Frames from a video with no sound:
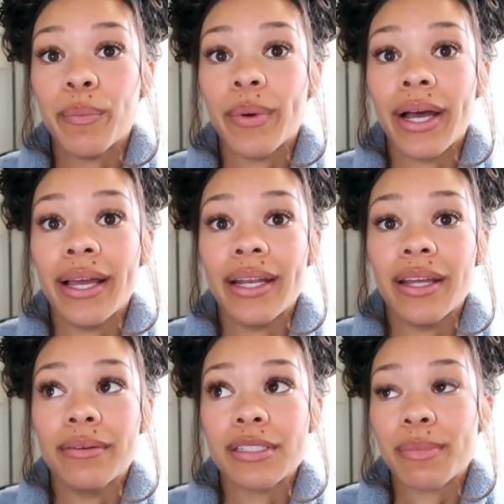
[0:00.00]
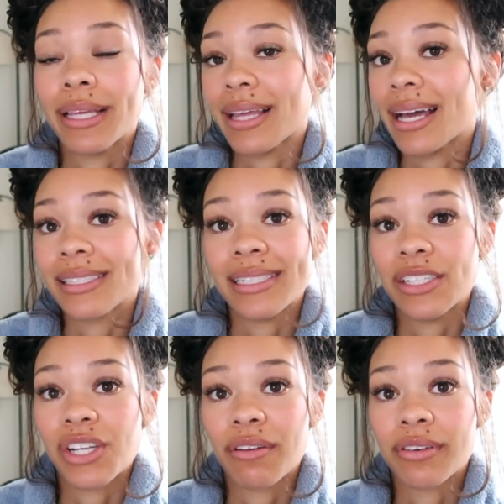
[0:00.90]
But it was my last
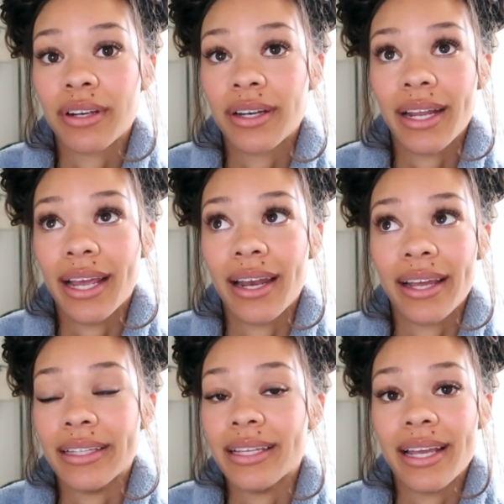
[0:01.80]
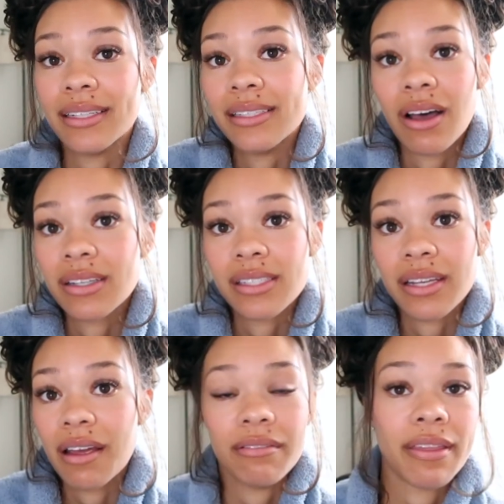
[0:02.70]
ditch effort and I
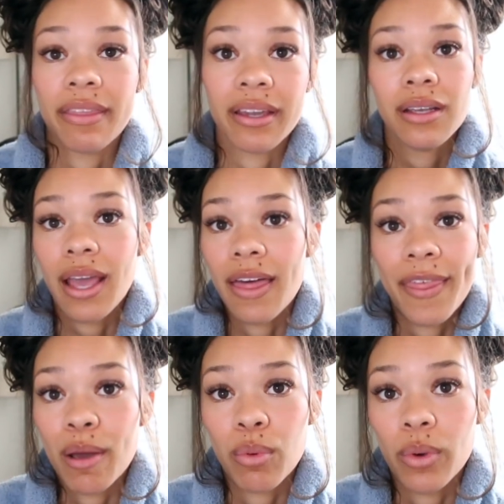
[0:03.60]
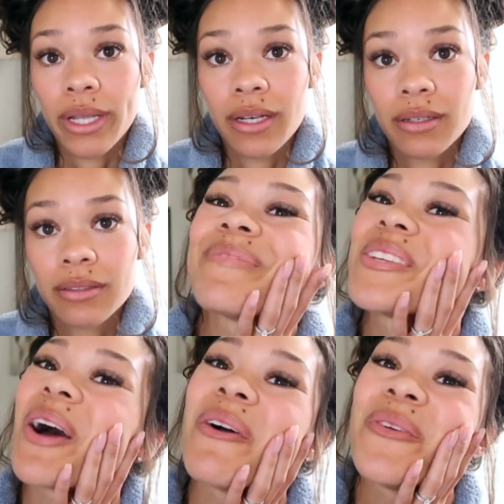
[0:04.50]
exhausted everything at that point.
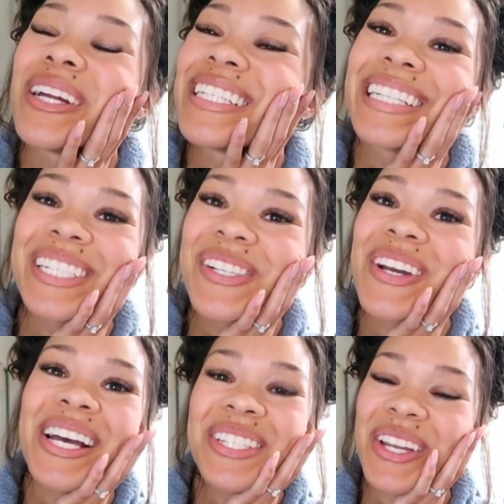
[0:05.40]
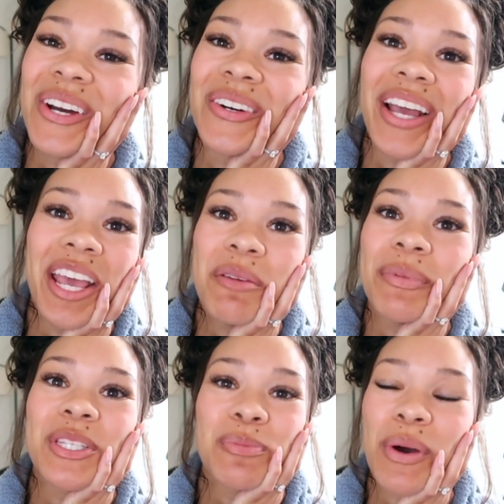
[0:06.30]
So I want to let you guys know, 8
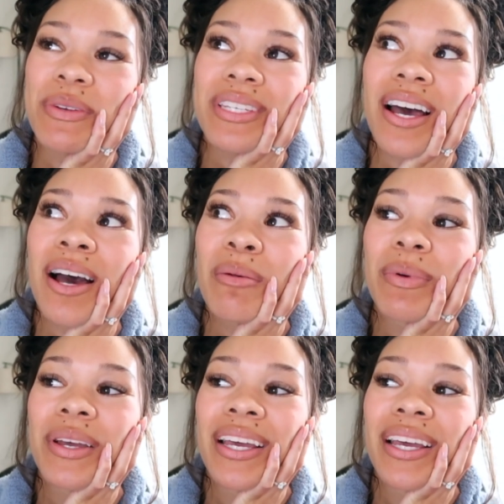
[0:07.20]
months post-op,